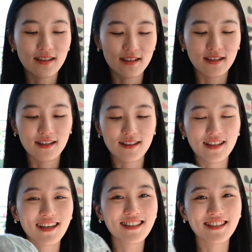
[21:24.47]
and I
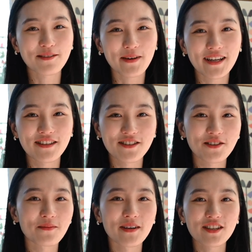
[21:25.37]
like this pattern
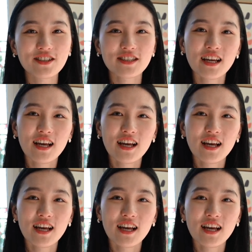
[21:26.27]
so much.